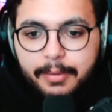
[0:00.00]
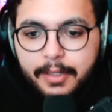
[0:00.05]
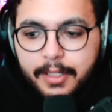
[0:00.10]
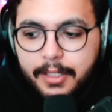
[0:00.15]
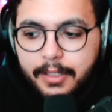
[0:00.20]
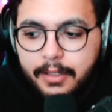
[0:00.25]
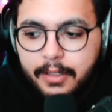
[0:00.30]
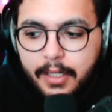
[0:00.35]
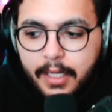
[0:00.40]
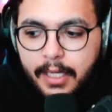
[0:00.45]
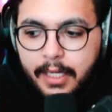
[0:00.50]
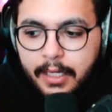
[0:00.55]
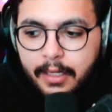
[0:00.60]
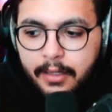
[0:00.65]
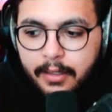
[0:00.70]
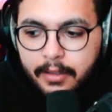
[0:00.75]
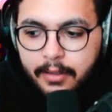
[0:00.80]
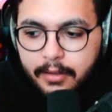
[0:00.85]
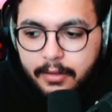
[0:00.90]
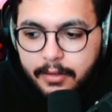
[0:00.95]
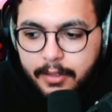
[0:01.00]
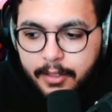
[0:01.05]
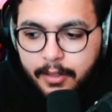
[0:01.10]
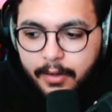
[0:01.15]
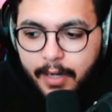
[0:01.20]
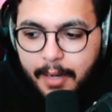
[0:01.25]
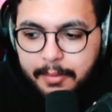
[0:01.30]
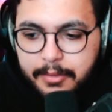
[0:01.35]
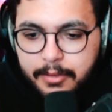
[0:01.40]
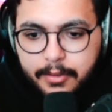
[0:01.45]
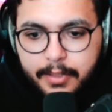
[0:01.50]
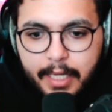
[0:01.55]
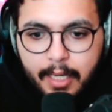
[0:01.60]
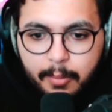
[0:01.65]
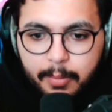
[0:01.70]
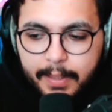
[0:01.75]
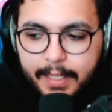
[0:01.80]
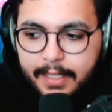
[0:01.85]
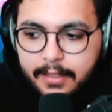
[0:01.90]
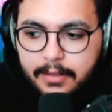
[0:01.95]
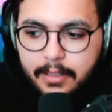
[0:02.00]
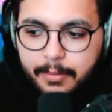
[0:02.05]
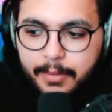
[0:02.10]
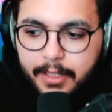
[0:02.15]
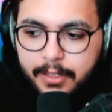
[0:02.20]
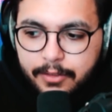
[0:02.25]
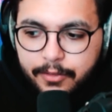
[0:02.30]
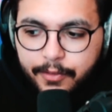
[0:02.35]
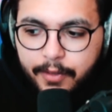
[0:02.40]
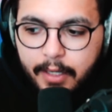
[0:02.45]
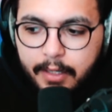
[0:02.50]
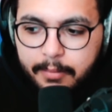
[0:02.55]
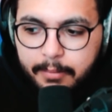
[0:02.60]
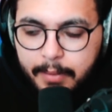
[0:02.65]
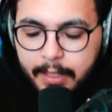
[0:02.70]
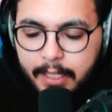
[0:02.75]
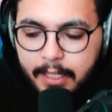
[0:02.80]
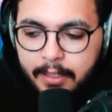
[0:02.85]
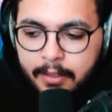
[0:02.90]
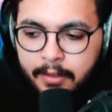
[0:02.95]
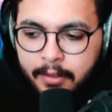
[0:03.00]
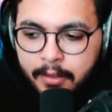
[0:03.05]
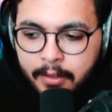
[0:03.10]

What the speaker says: and you know, absolutely outplaying someone is fun, but